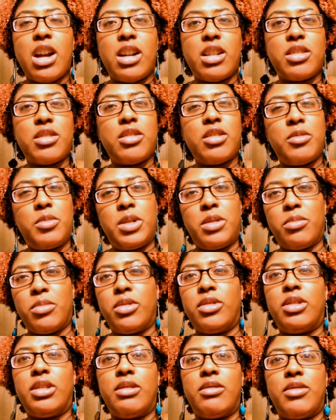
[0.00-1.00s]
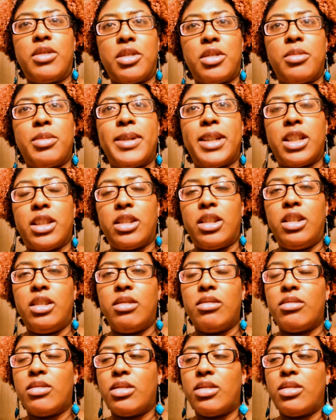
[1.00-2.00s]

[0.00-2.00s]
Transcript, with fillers: I started being bullied very badly.